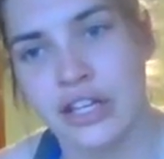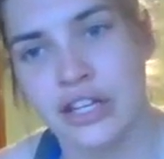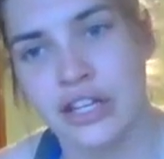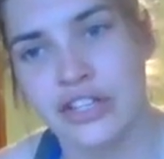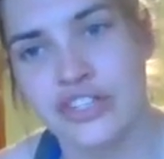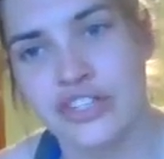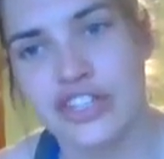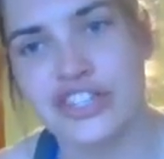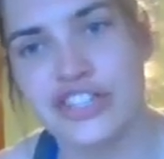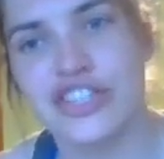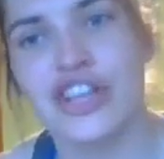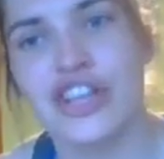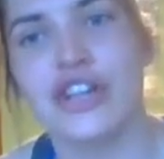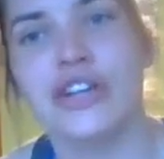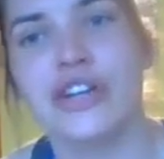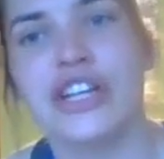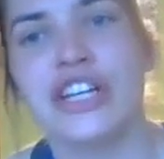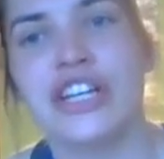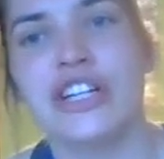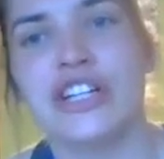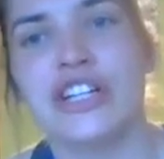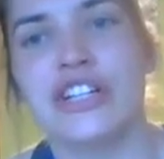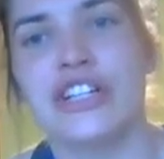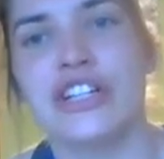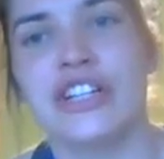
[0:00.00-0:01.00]
Just
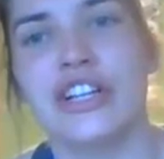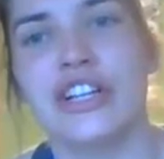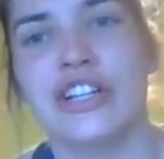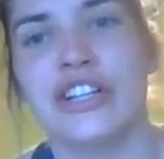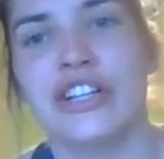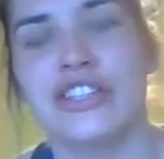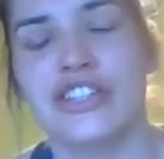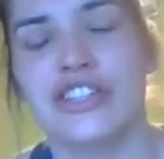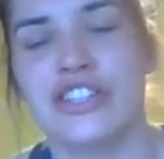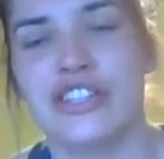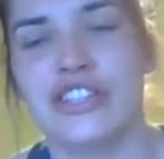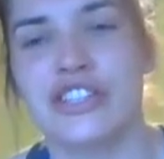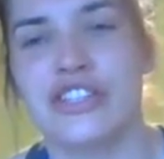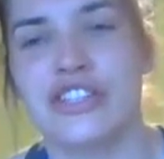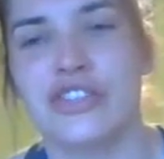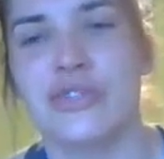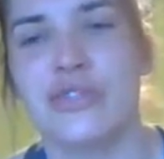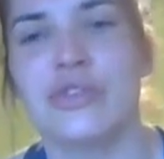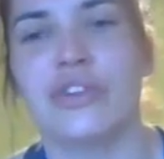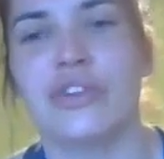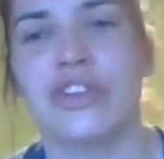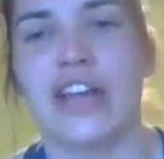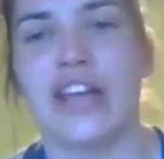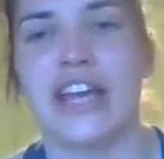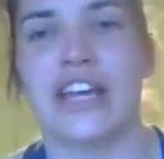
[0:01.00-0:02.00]

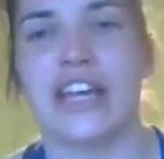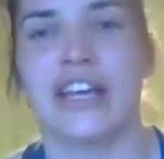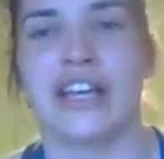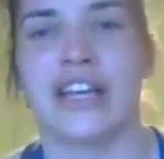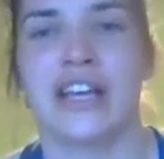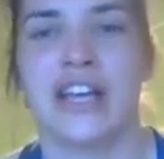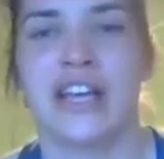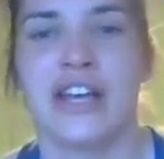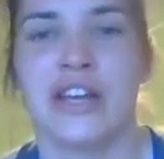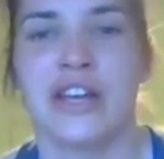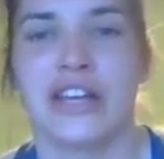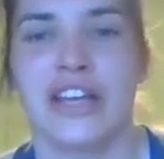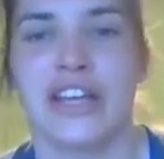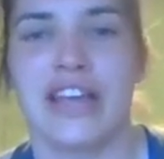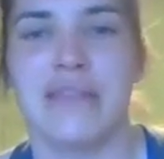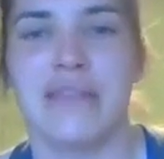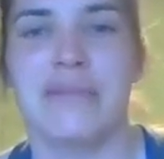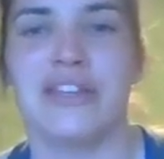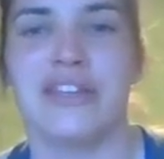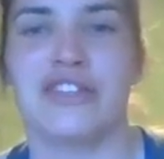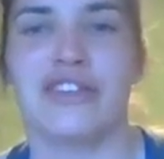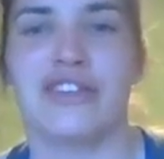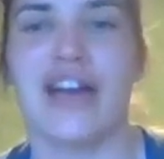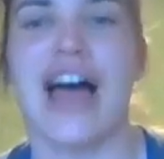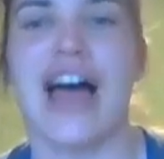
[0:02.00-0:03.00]
do like,
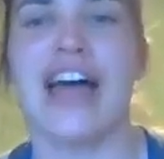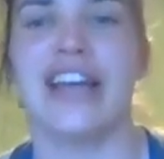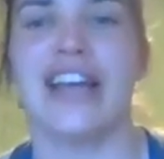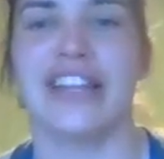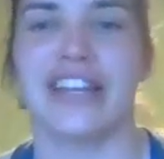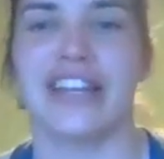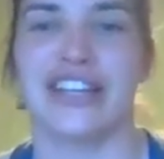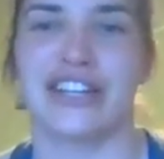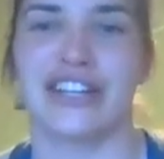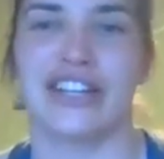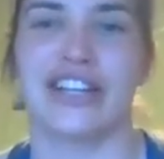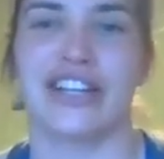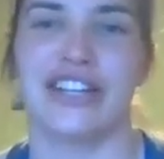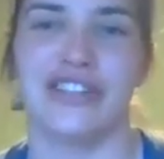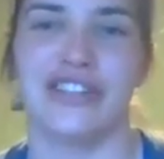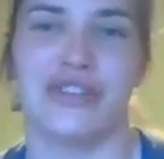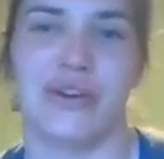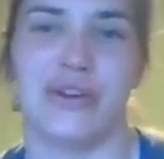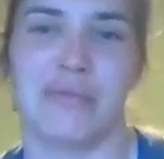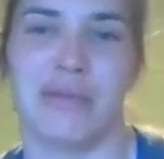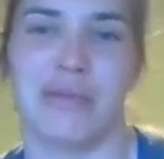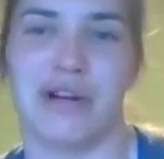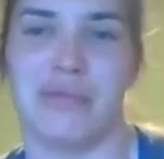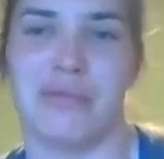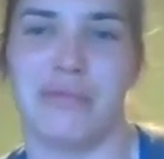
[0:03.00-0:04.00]
KB, try it like you're gonna do a
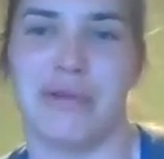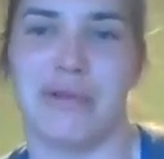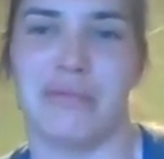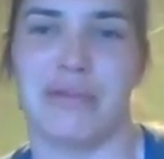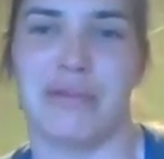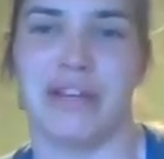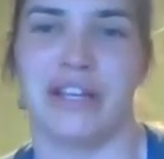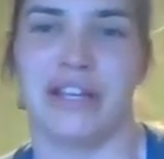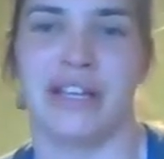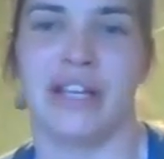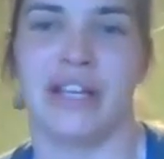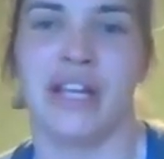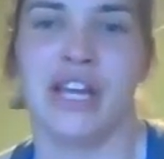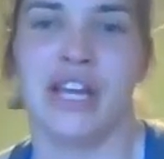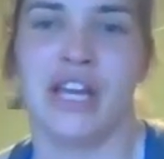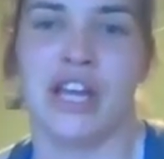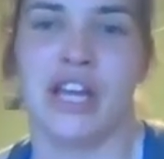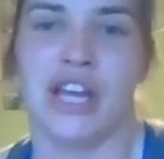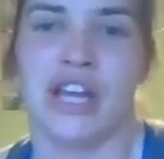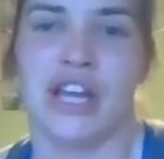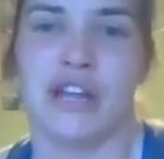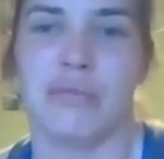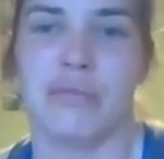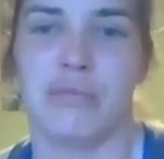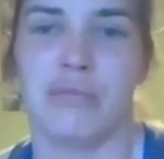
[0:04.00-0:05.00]
burpee, but
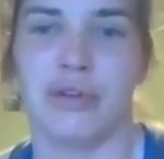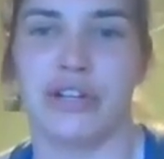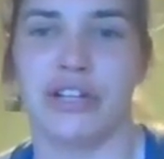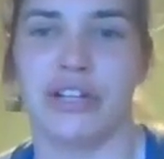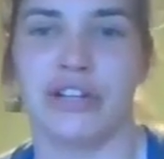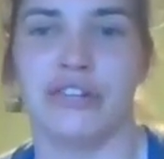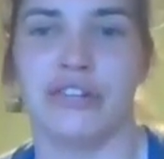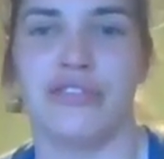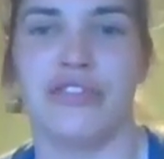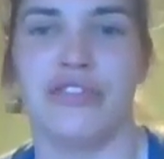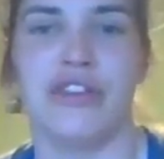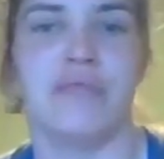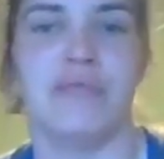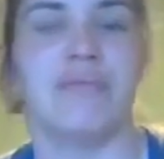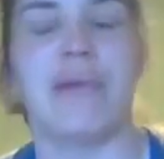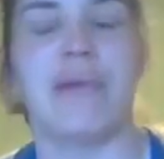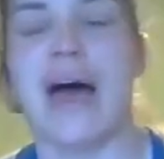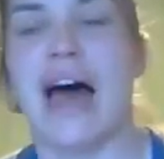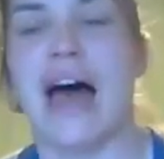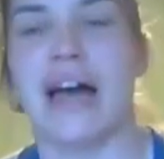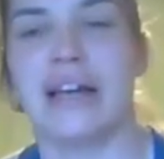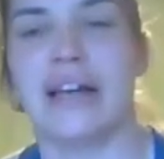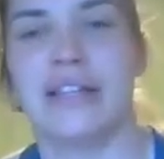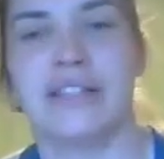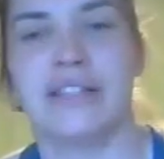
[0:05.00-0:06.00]
bring your feet
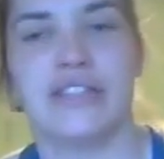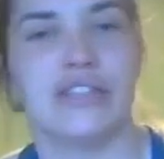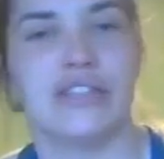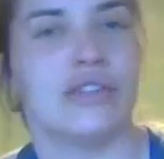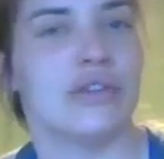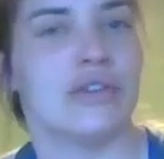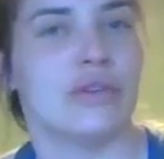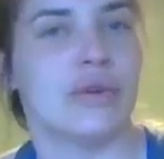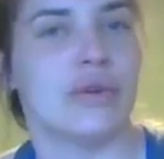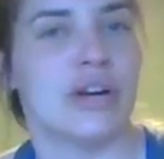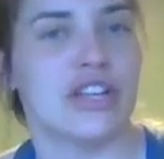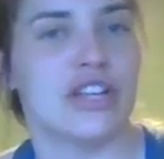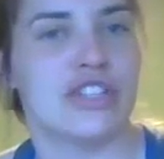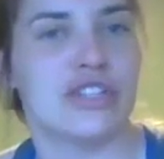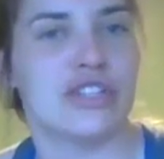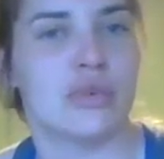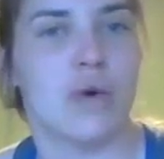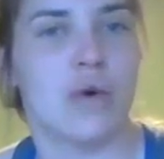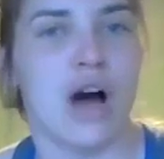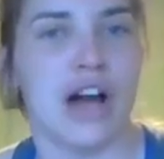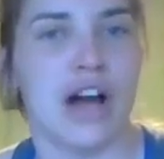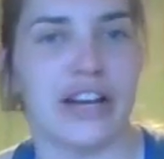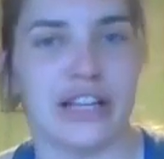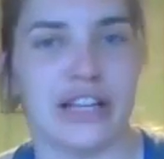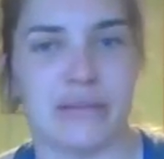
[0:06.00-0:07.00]
back to a
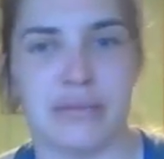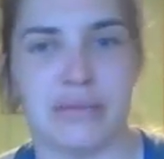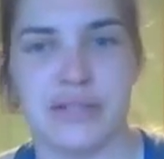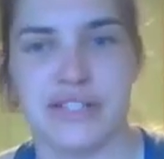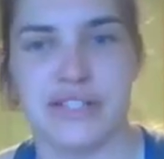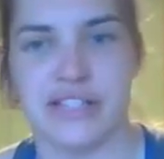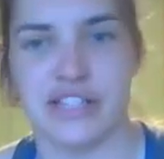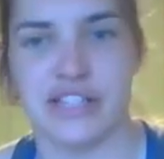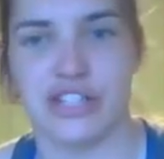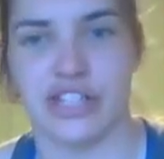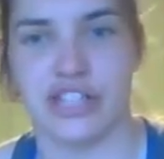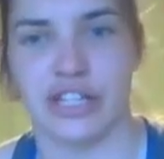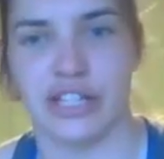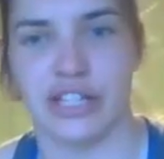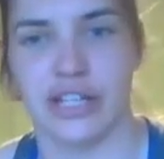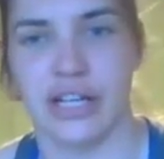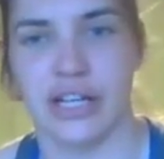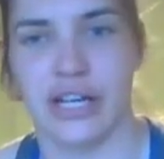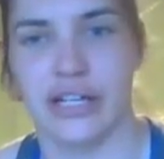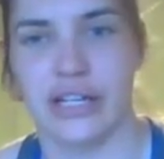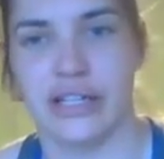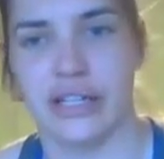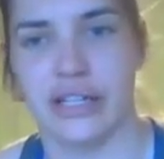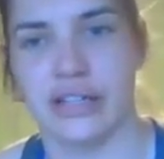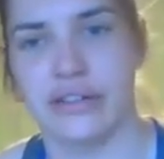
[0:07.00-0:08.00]
squatting position,
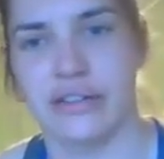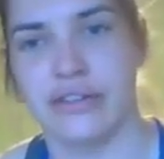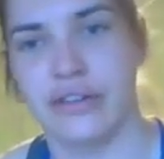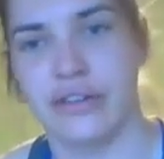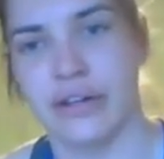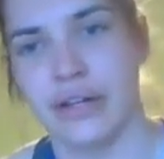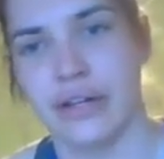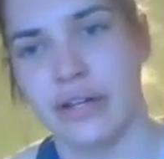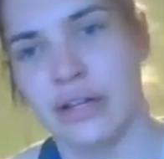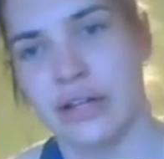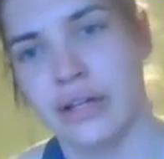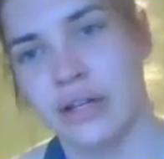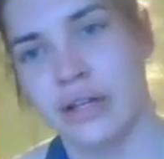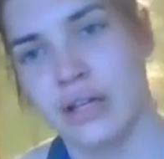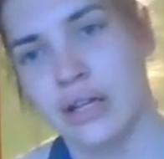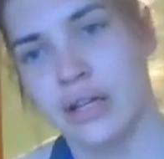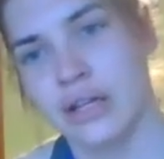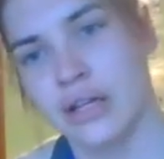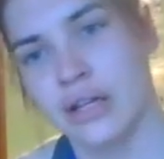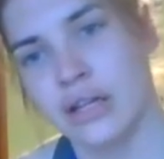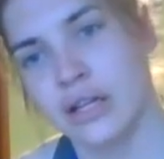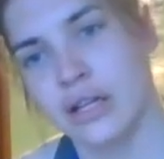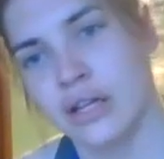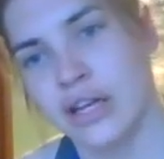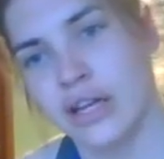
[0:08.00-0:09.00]
kind of,
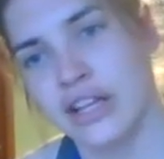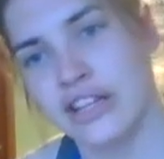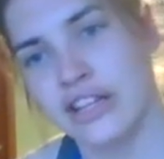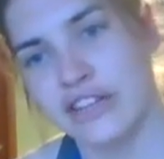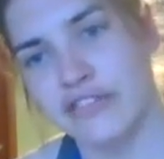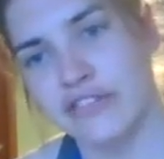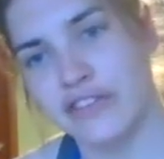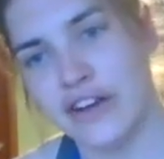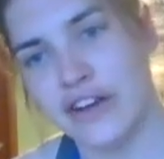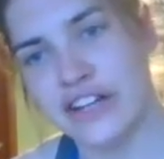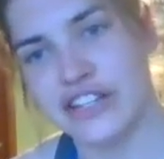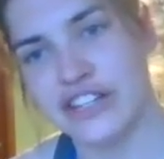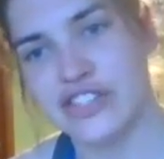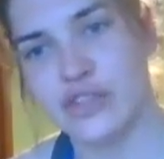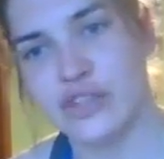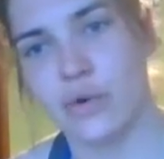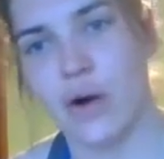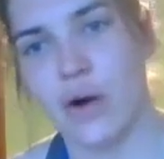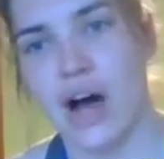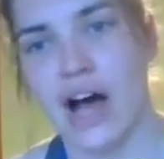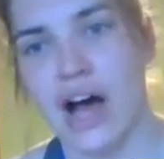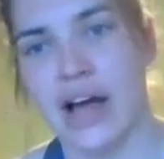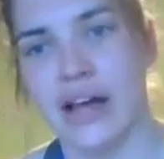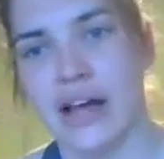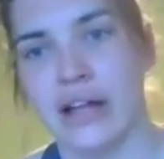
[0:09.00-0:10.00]
and then find a
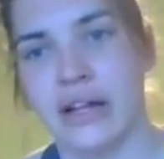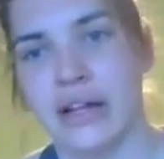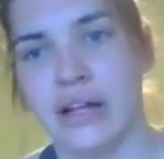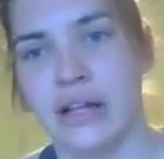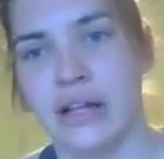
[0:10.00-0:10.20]
squat.